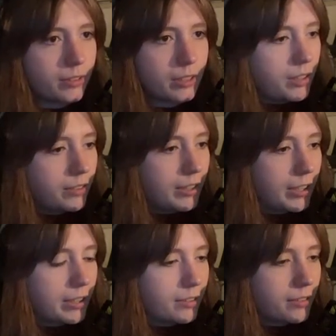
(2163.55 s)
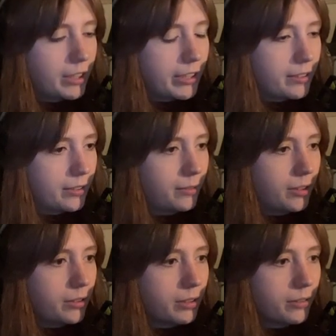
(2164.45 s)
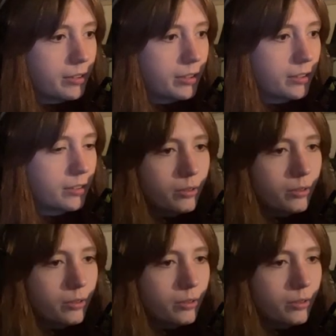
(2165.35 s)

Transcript: God dang it, Leia. Where are you going?